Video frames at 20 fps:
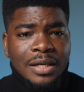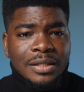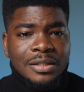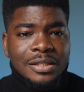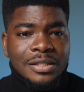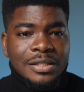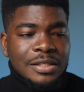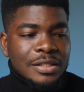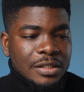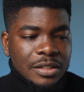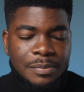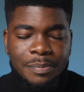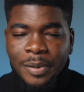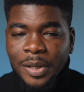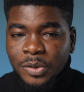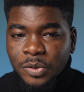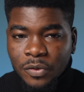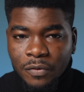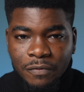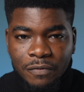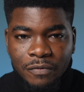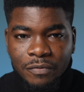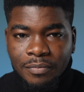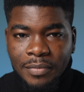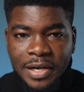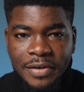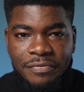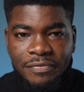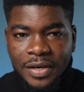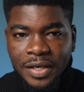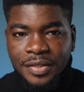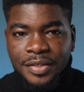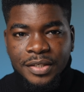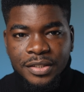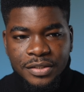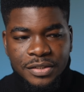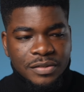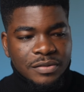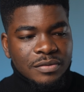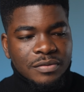This isn't part of my
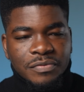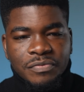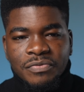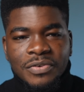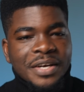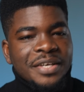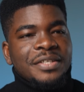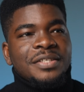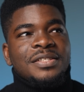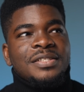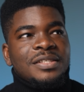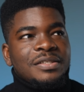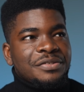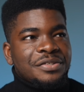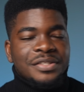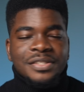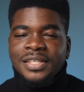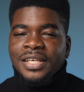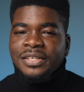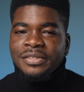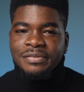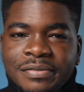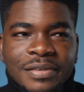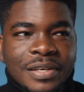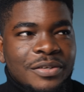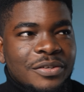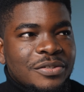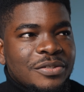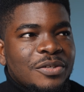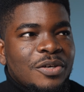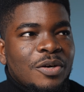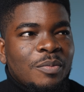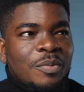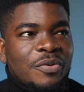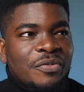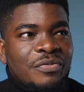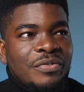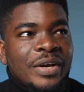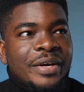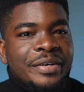Finance Friday series that doesn't come
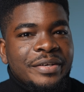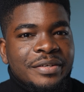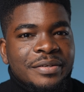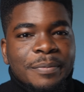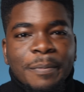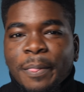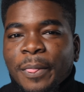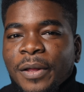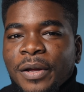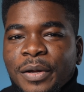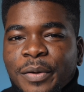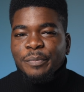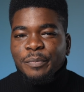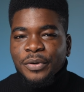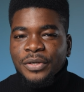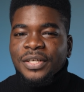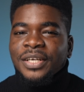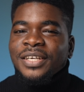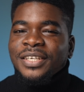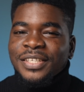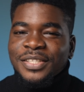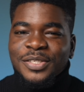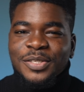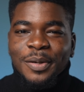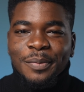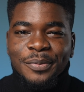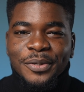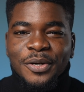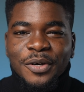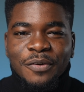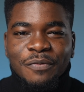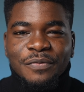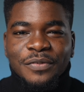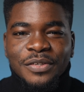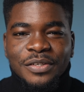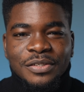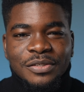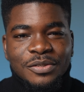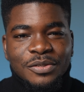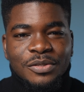on Friday, but it's something of
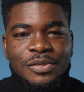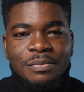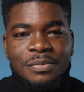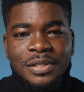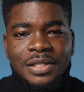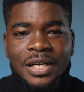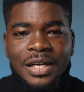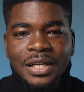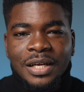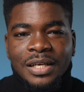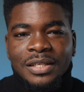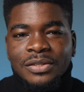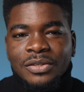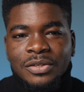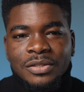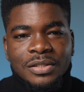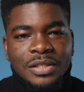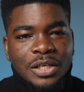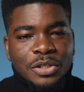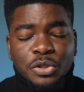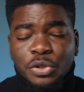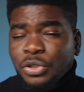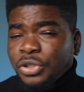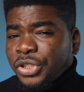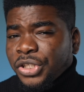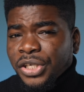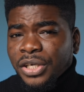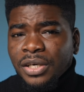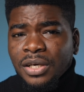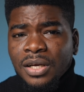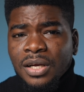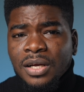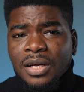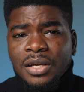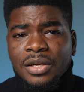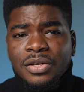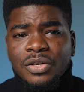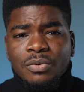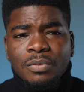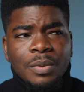the something that I thought I should share.
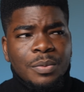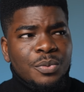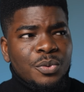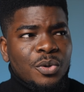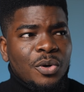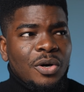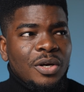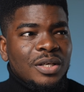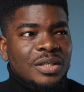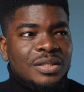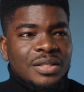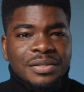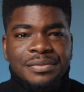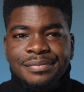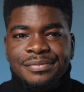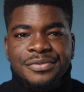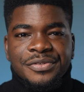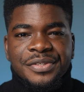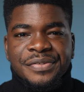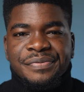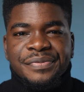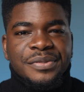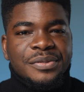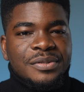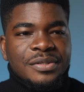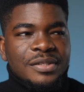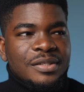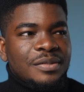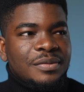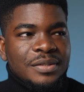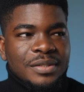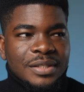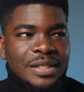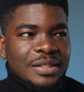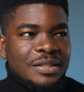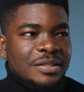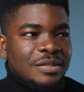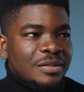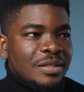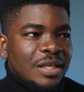Maybe we'll call it a revealed series. I
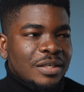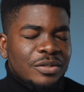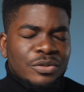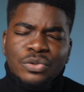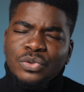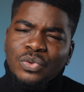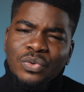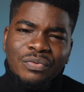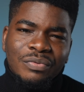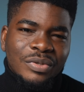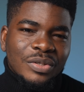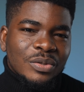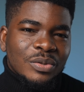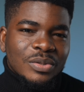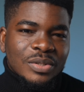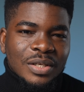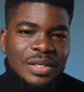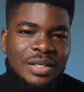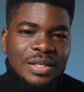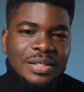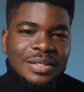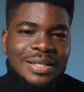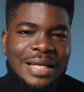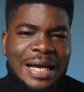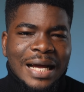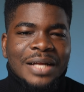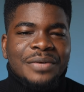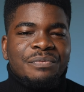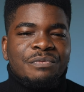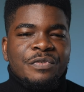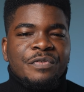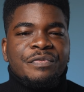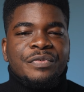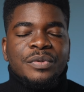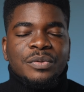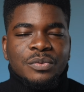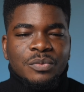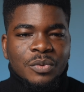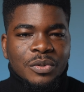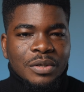did 2 videos that had
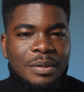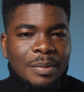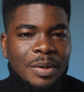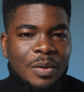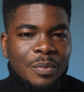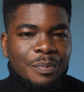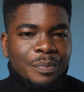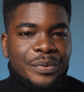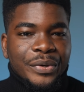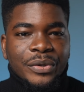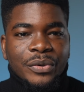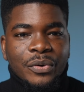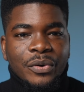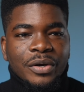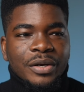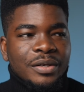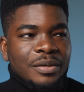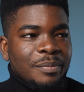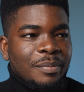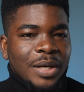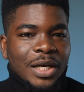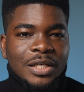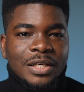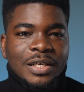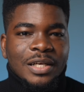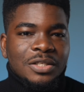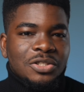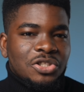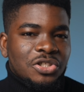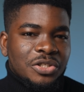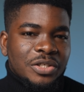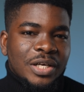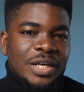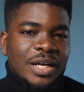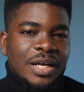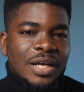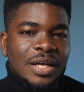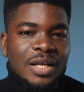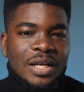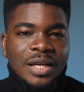revealed, one about Bitcoin banning
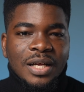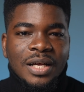Nigeria